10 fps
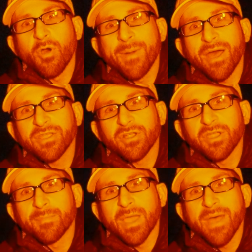So I'm out here
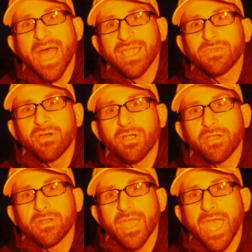in my
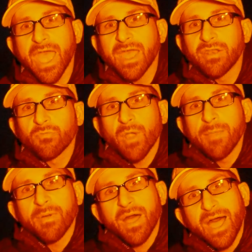backyard, and
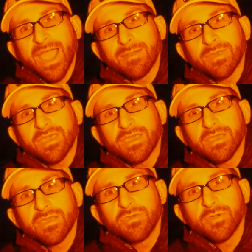right behind me,
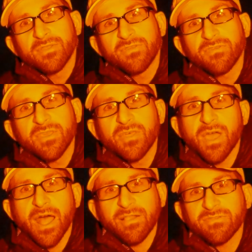you can see the
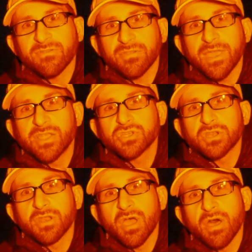
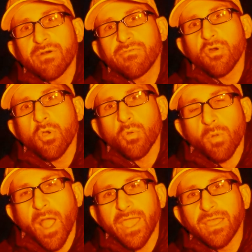constellation of
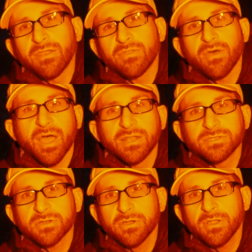Orion the
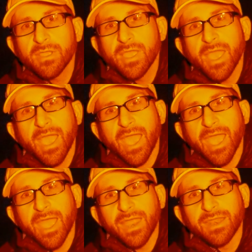Hunter.
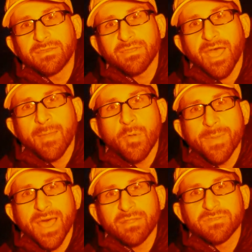And I'm
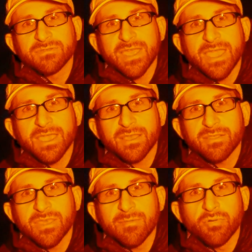about to take
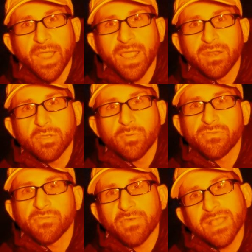the brand new
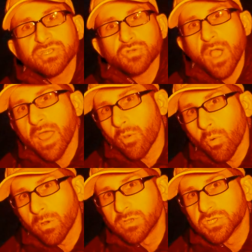Celestron
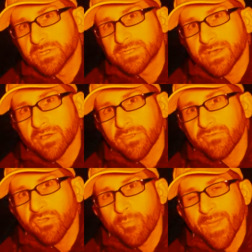Origin
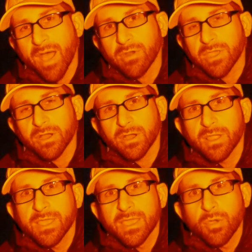telescope out here,
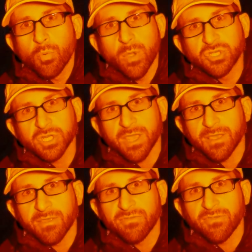which
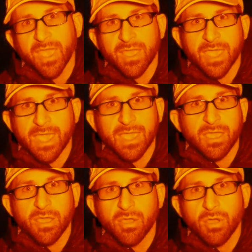is
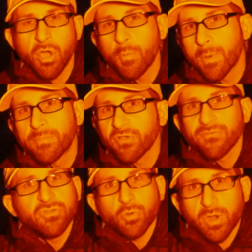a home
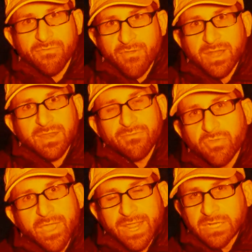observatory,
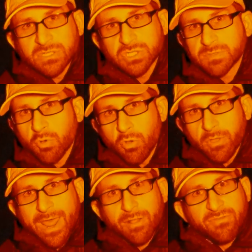effectively. I can just pull
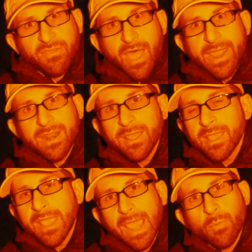it outside,
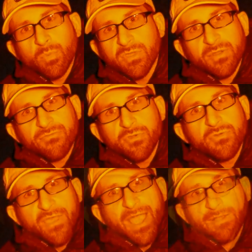and within a few
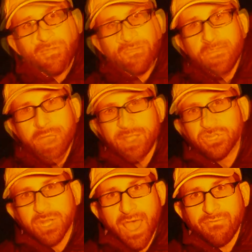seconds, I
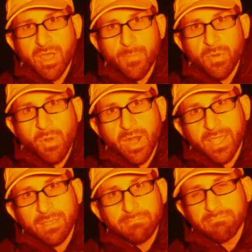should have it up and
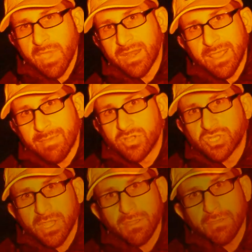running and
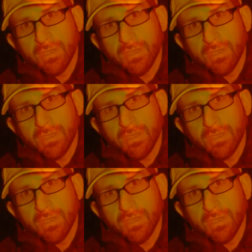imaging.